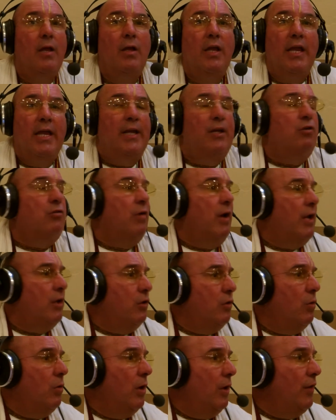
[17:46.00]
Indra,
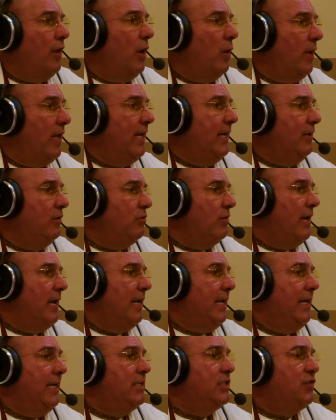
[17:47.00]
you all know Indra,
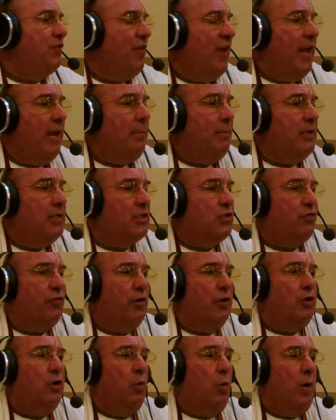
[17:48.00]
he's famous for
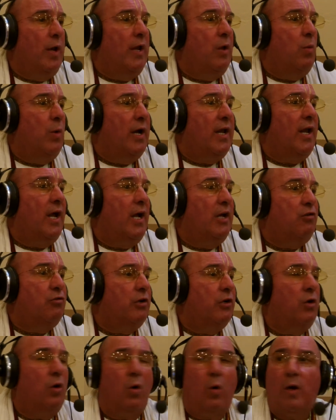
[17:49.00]
doing
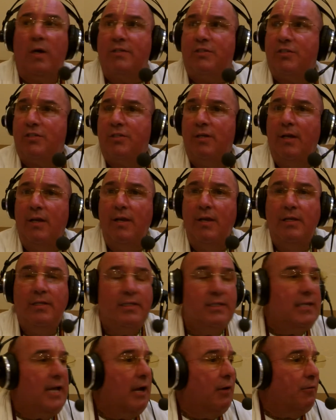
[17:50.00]
100 horse
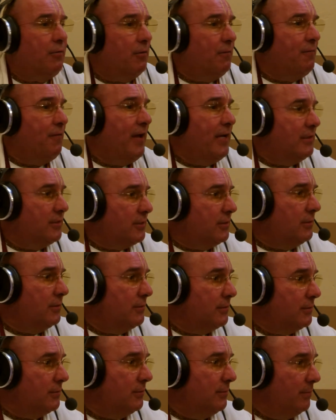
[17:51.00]

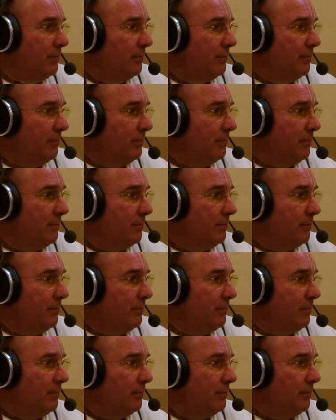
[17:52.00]
sacrifices.